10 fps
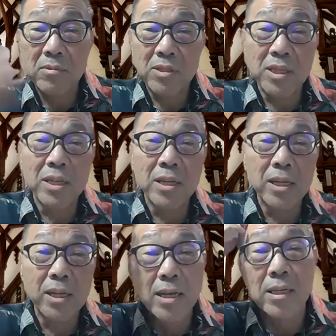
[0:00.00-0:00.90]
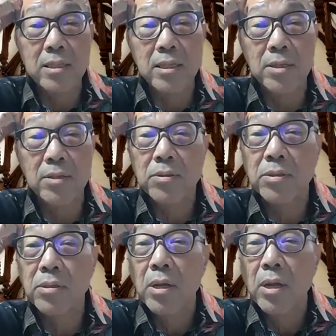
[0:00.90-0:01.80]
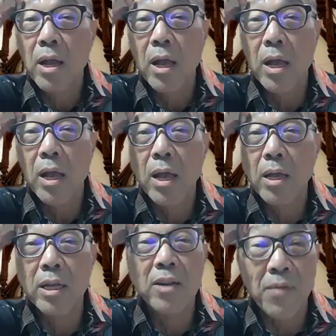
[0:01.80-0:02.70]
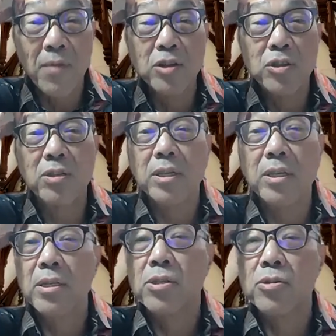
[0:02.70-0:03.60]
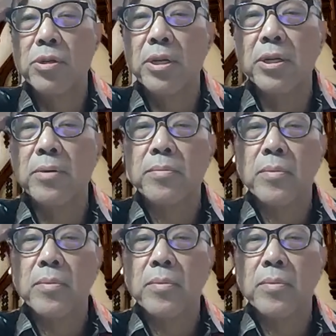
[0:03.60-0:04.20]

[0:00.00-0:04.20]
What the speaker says: senior executives in the financial industry,